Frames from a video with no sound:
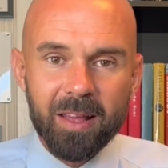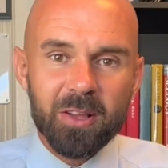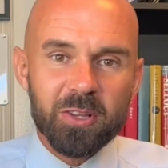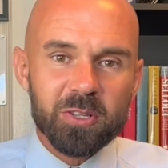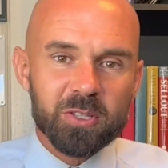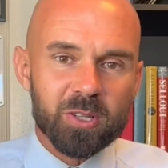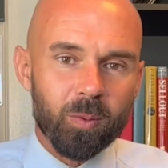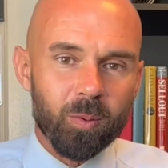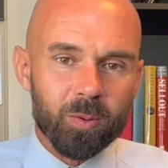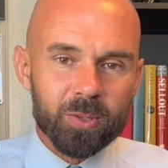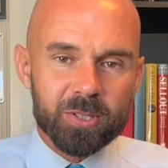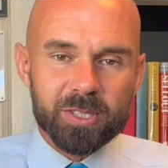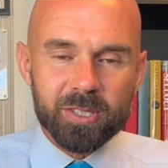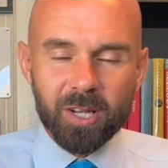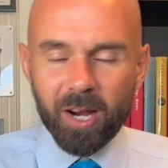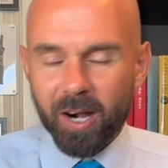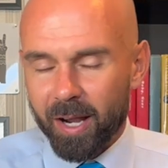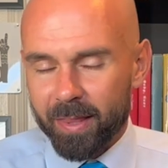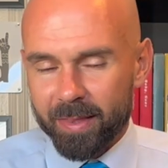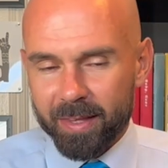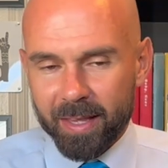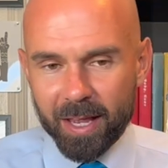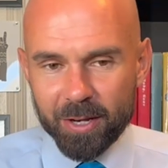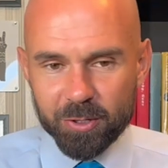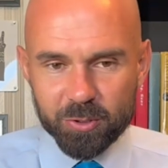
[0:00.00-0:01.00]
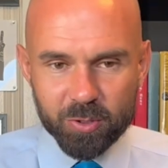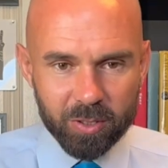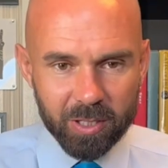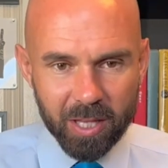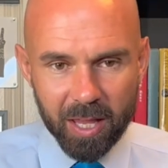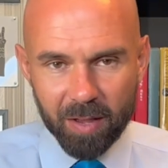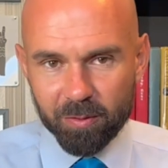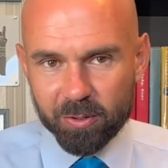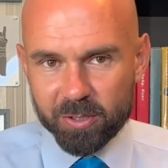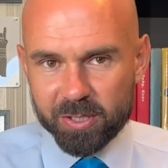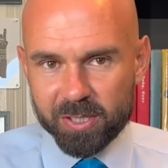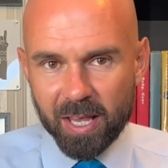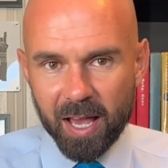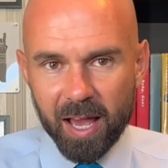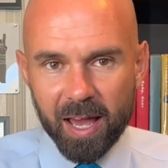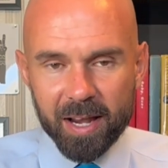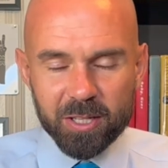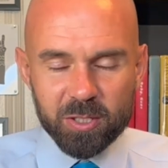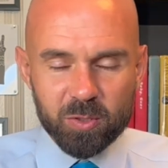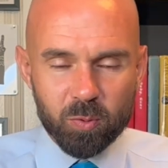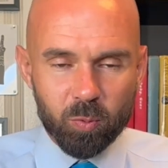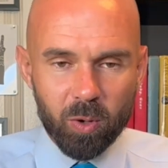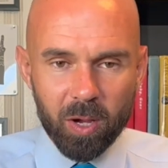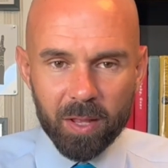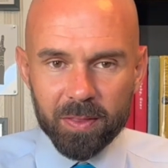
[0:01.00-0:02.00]
So we'll start on the entry-level side.
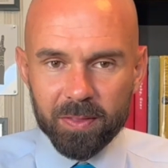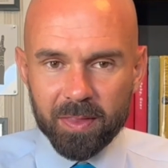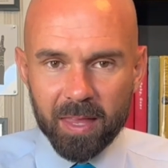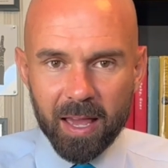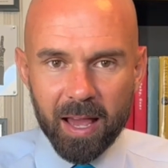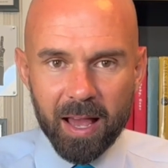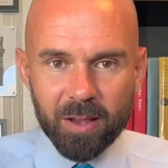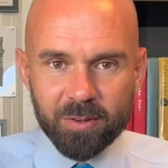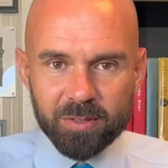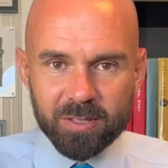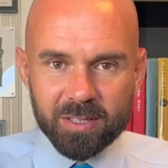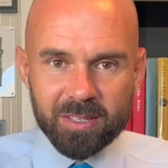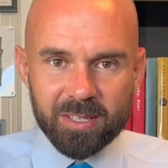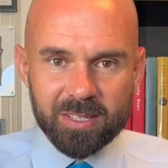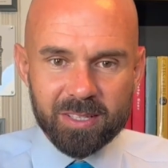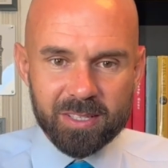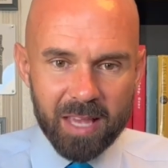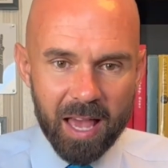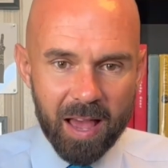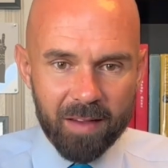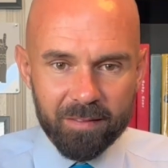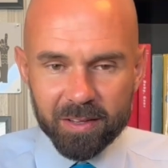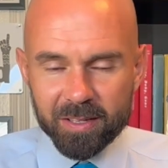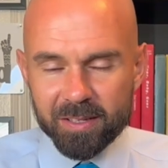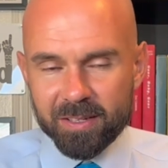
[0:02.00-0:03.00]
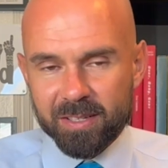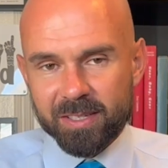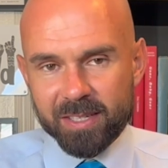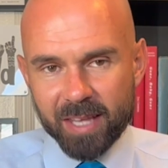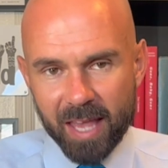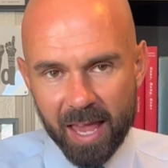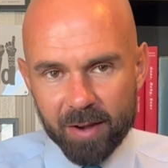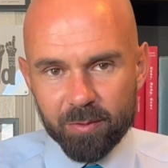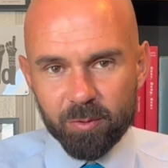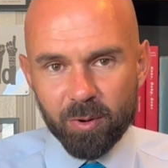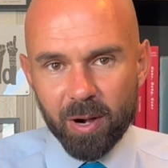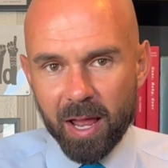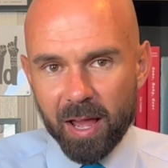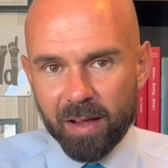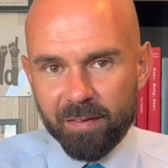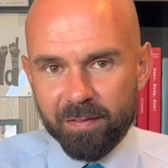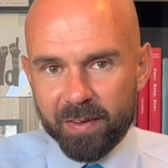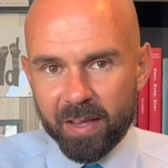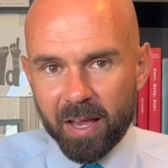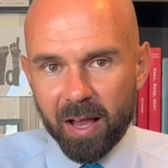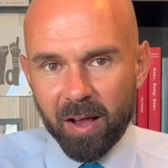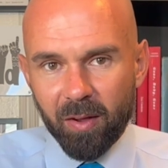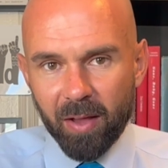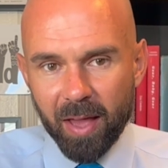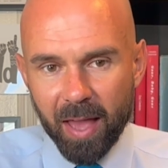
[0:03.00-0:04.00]
It's 1007 San
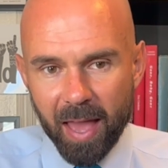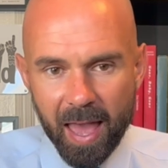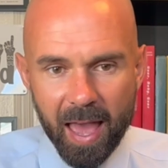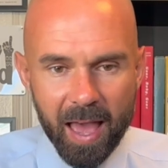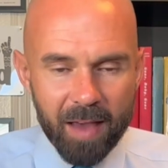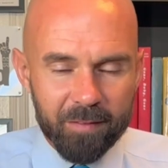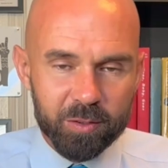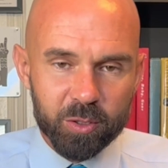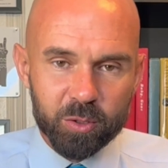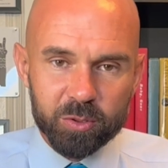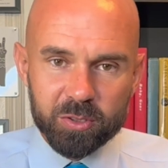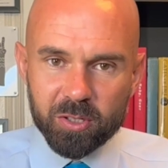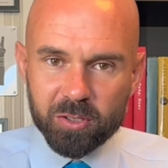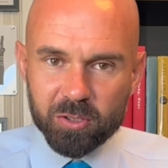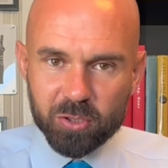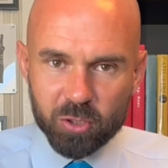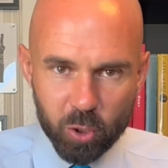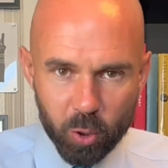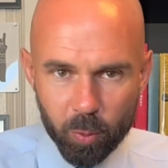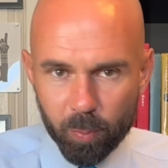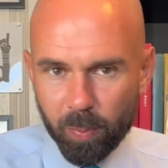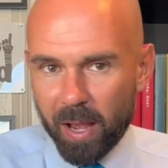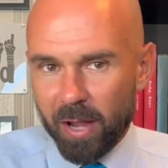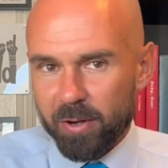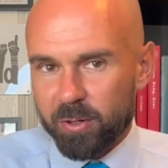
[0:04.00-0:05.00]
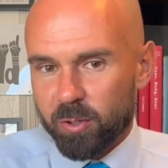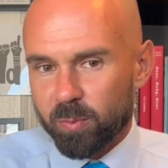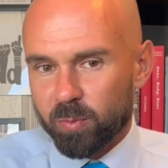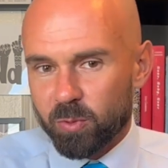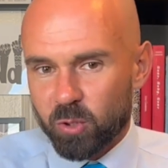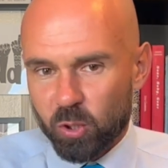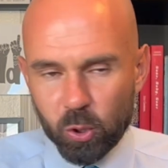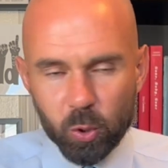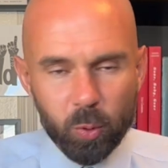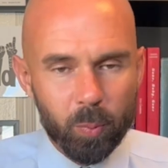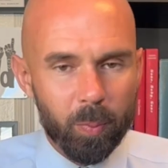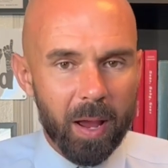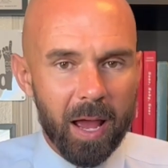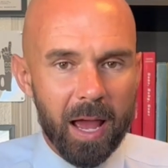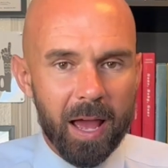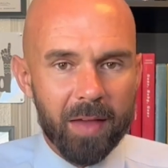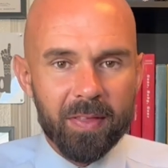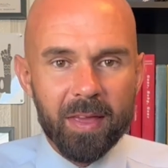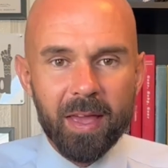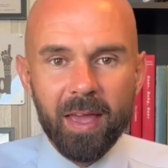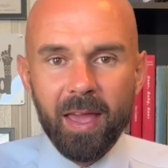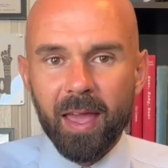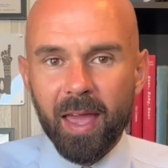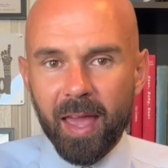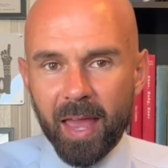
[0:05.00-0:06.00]
Rafael Avenue. It's a 2-bedroom, 2-bath,
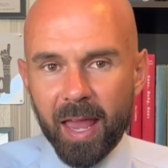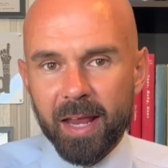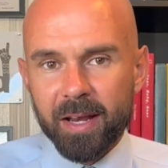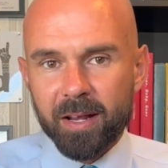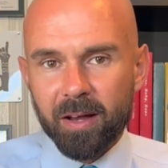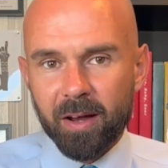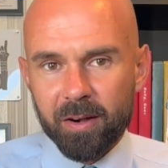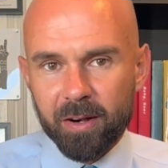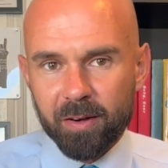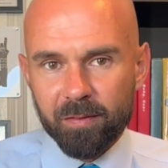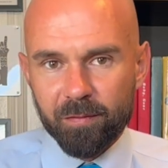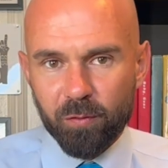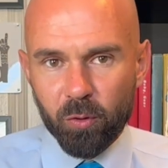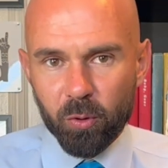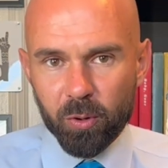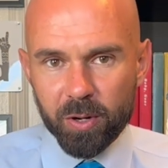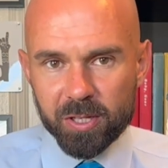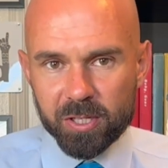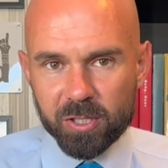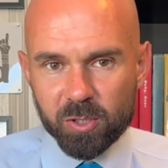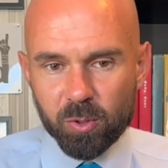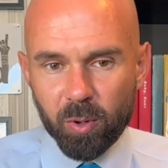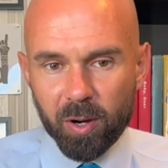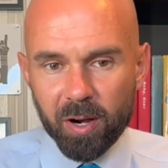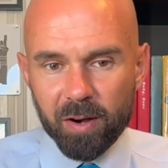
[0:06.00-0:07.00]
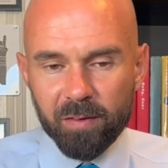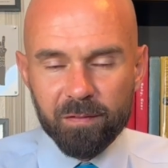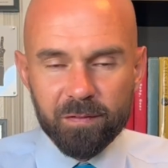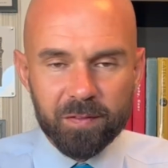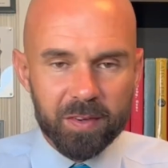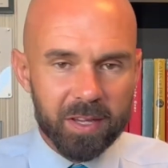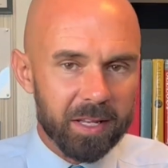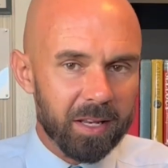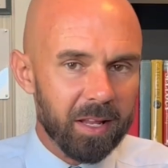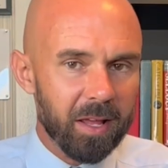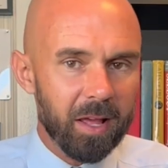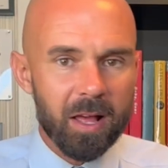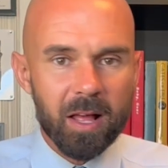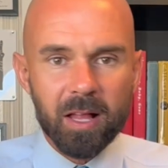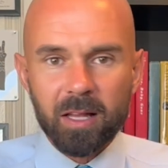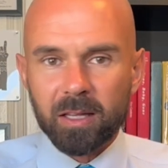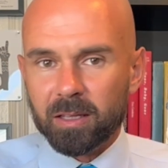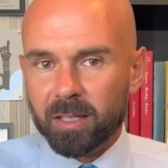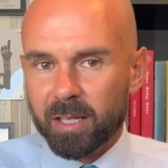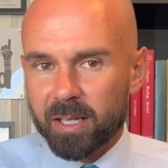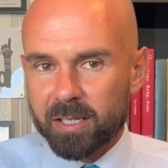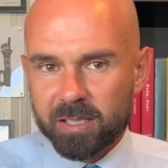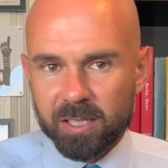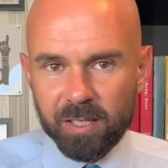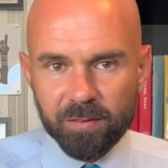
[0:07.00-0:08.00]
840 square feet,
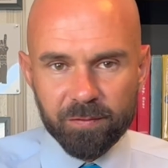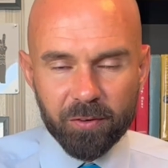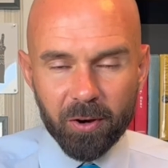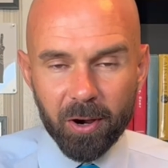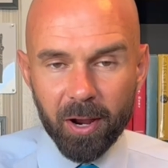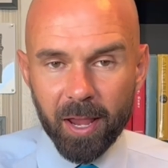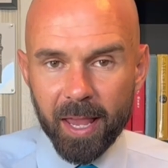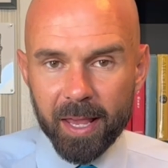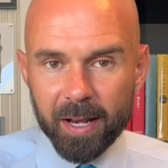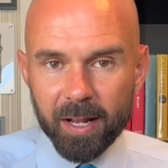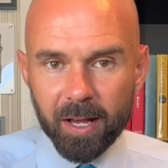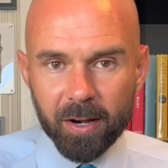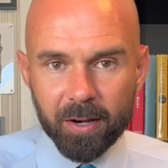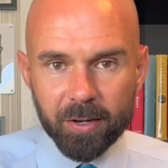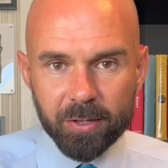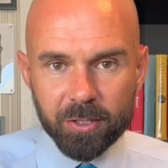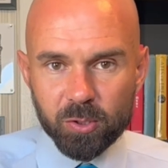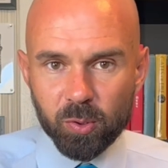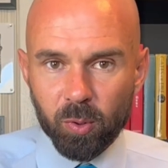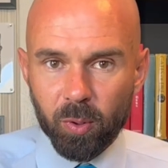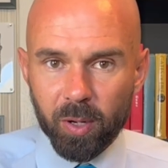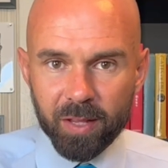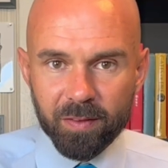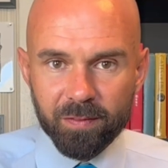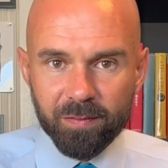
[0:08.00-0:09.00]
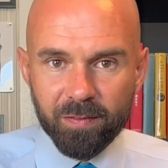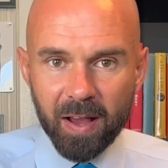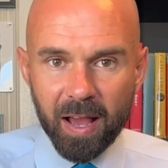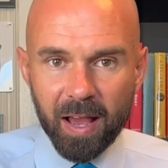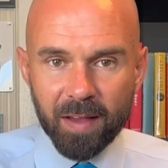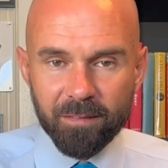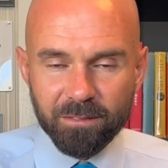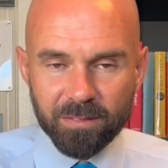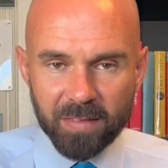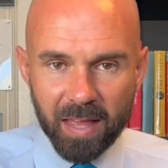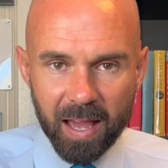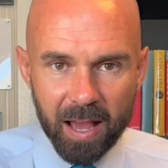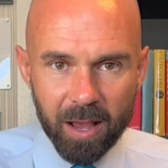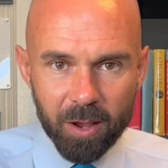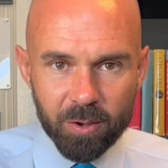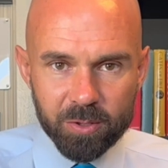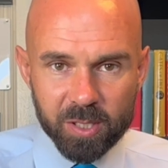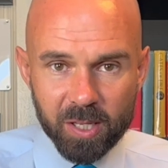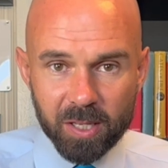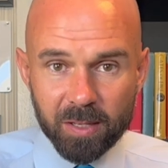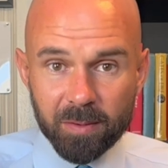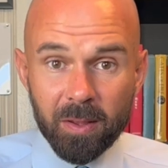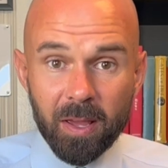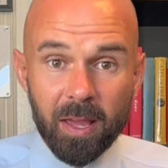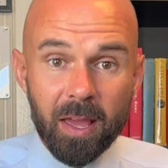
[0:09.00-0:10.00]
listed for
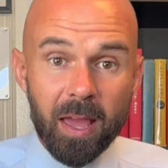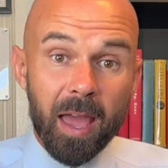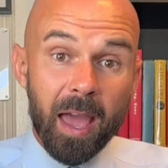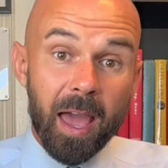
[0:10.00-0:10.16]
$825,000.